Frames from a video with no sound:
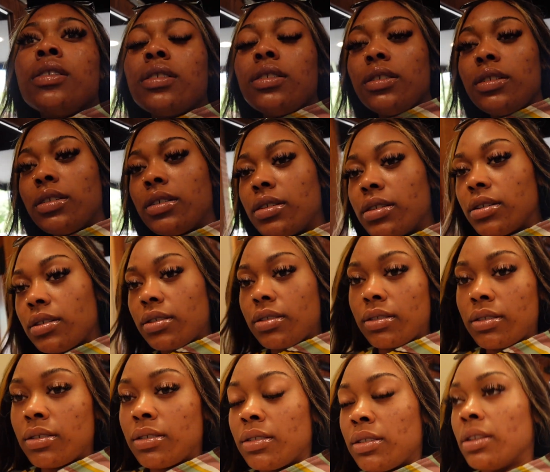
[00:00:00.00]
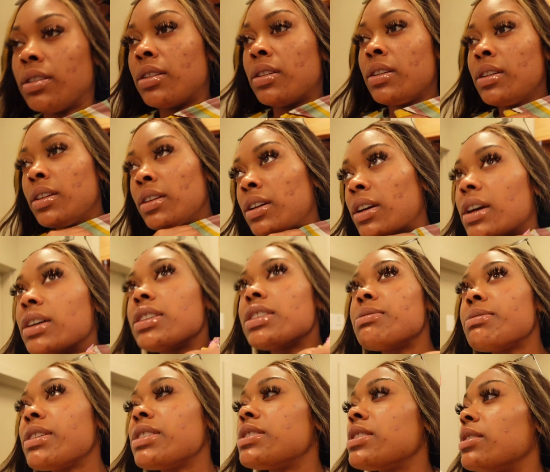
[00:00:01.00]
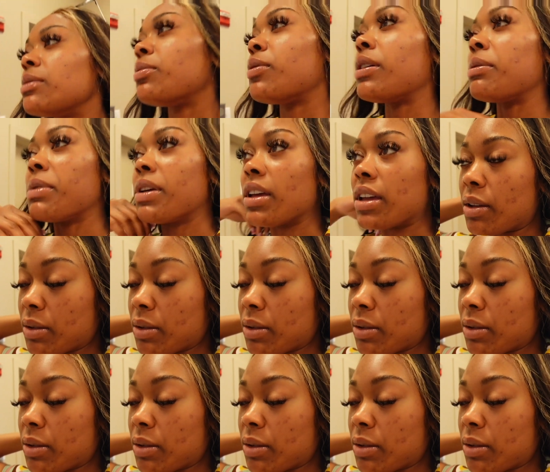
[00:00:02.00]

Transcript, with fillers: Ugh. I just made it to the appointment.